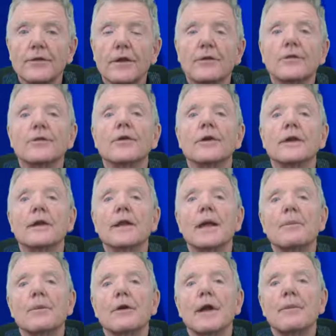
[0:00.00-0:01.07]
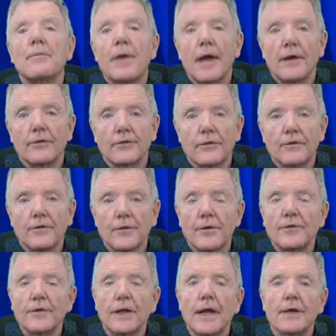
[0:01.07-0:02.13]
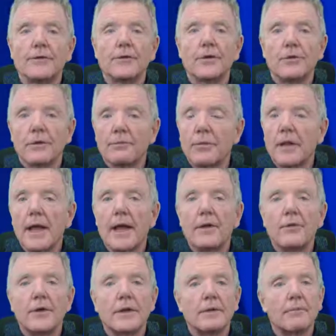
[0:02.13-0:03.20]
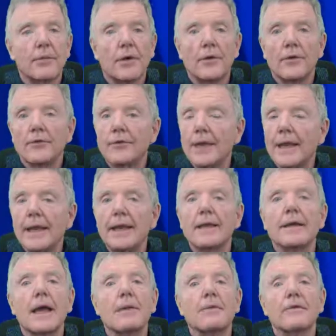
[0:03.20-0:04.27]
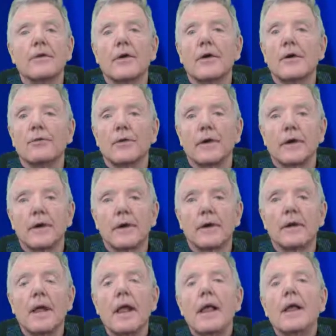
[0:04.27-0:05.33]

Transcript: a certain number of pounds of force. That has to do with plywood, bolts, any type of hardware at all.